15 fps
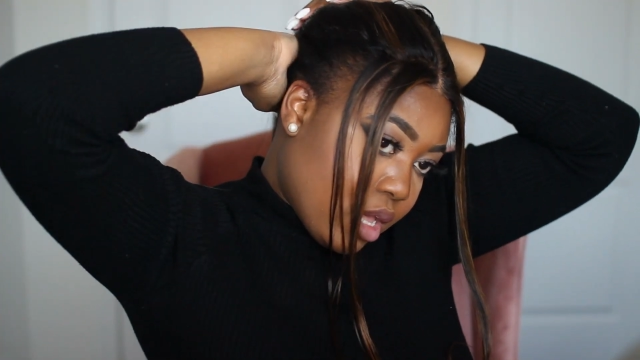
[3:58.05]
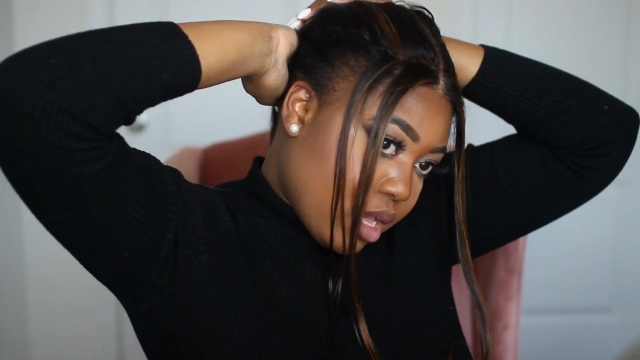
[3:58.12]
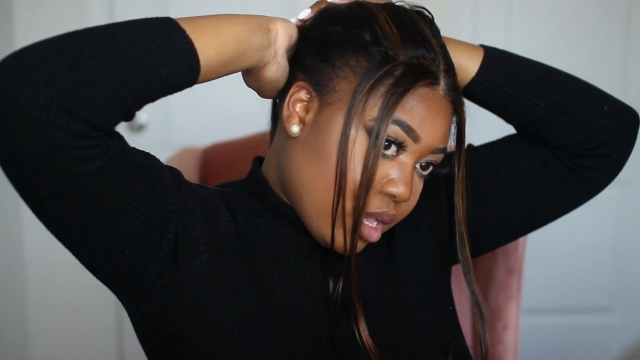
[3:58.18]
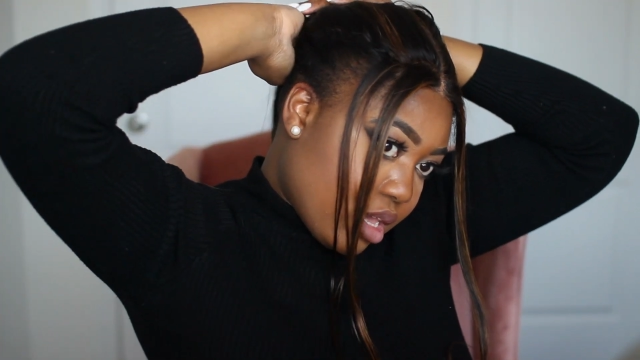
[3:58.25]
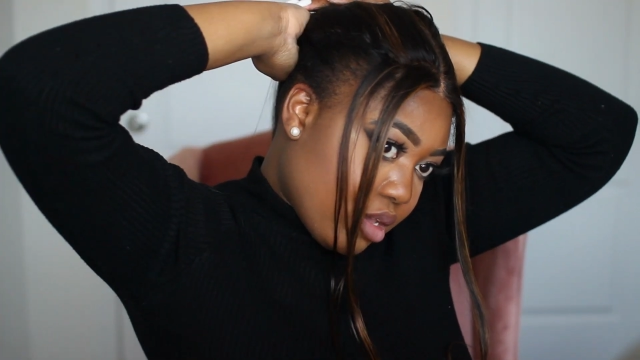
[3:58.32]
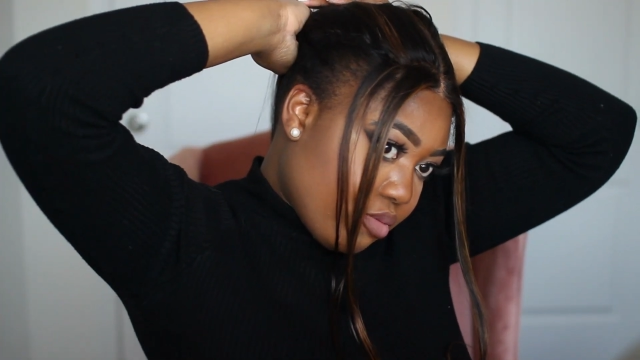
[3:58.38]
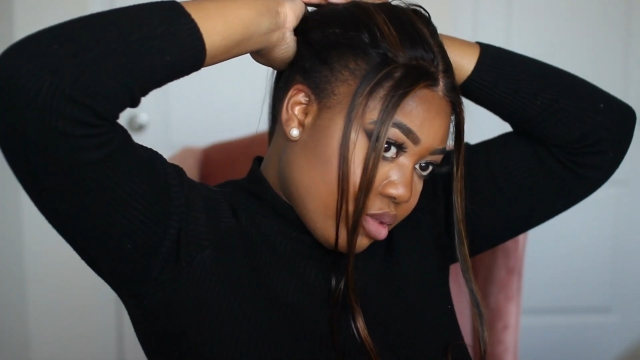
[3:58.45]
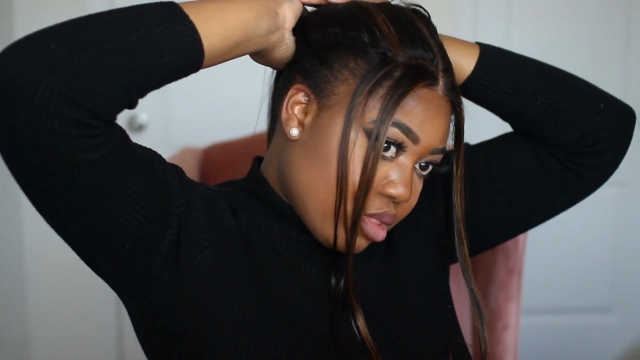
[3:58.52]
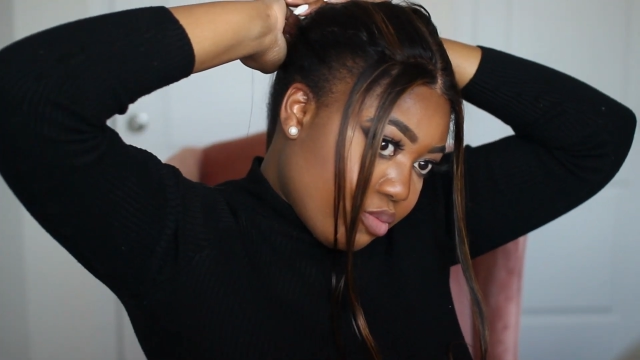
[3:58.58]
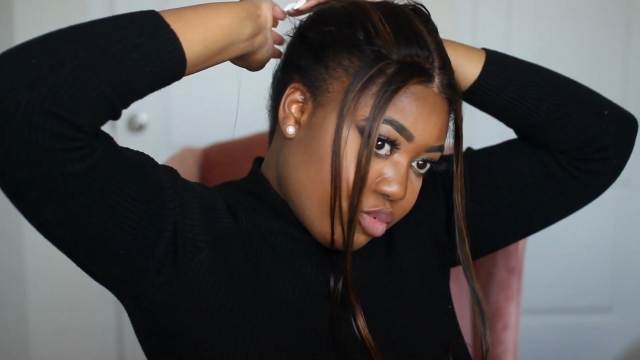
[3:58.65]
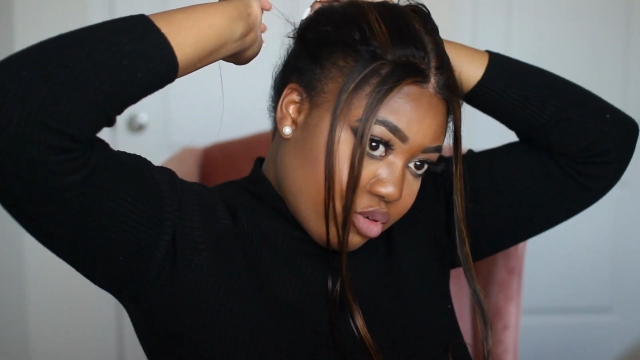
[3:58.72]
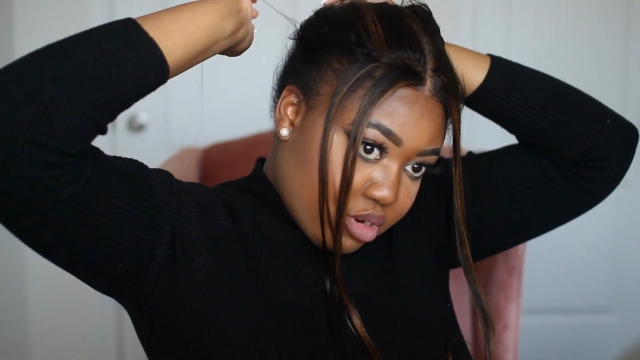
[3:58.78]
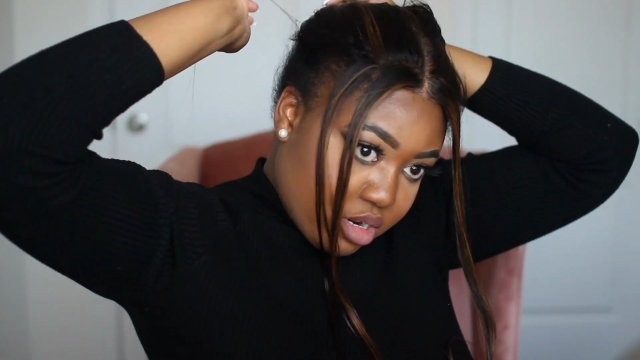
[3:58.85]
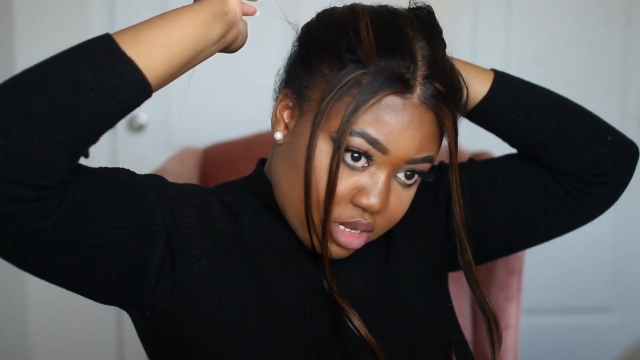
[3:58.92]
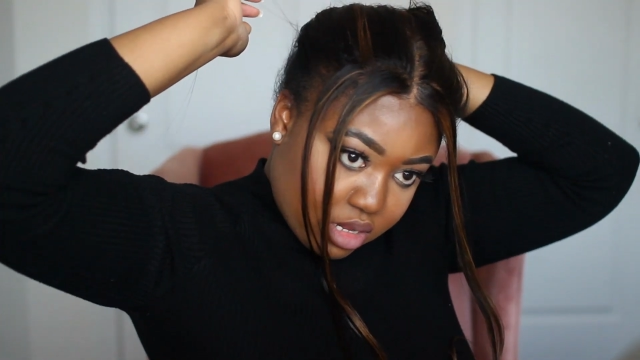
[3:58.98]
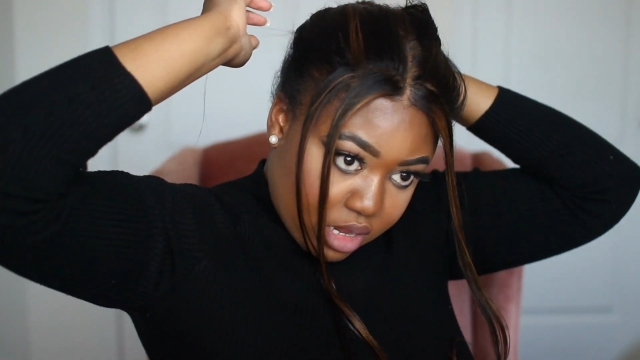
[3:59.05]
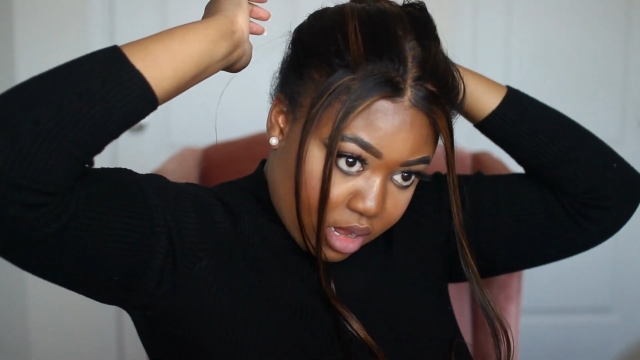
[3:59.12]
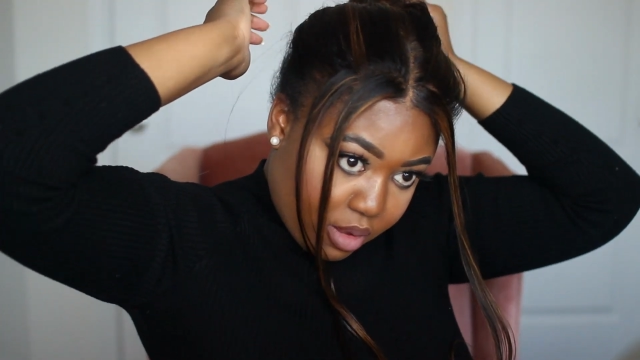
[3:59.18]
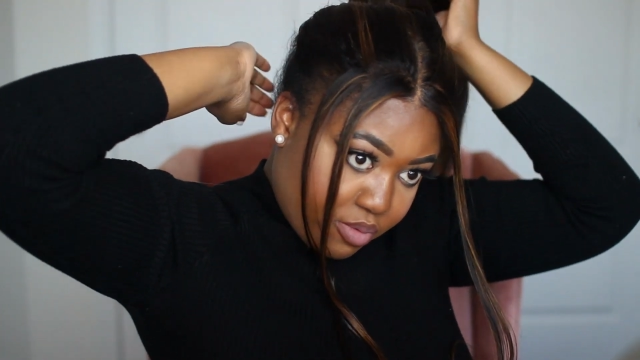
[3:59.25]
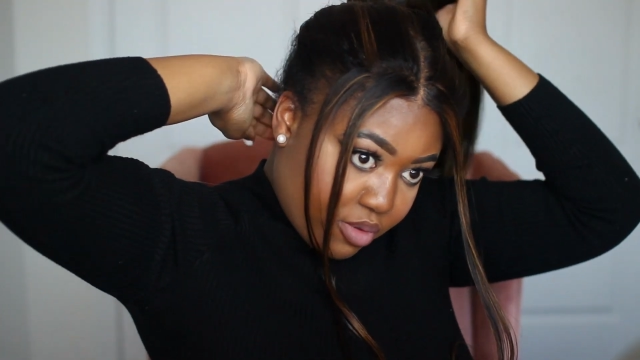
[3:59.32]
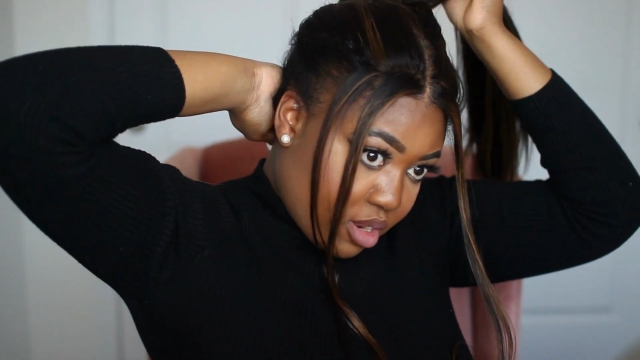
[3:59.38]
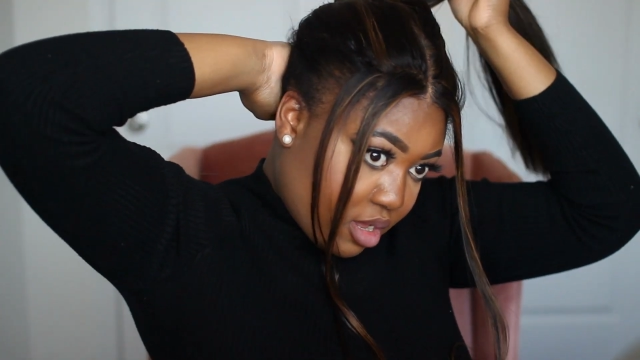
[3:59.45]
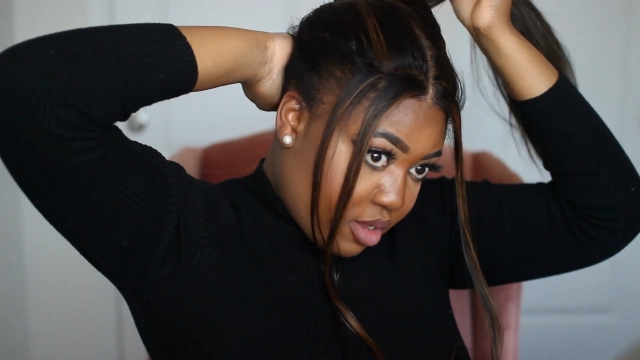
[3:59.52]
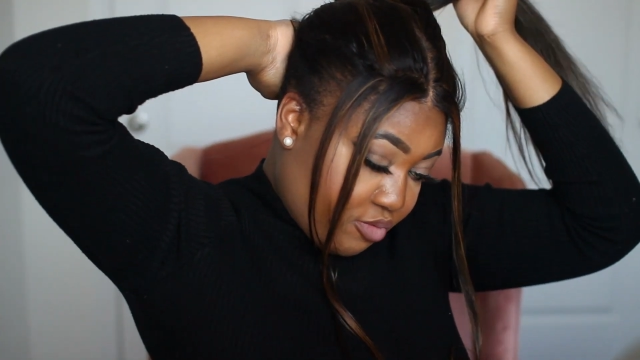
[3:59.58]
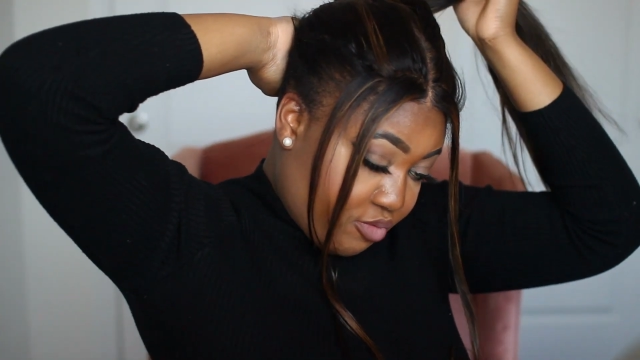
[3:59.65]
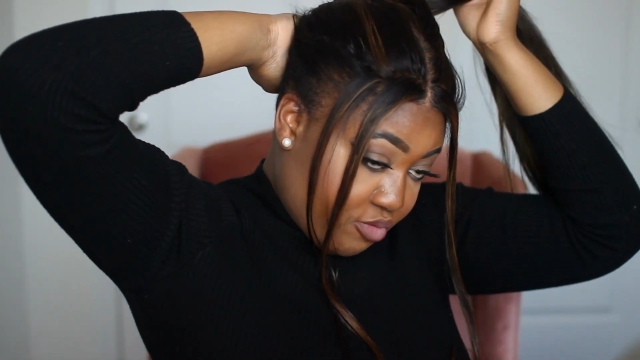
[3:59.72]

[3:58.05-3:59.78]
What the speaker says: I can't really put it up in a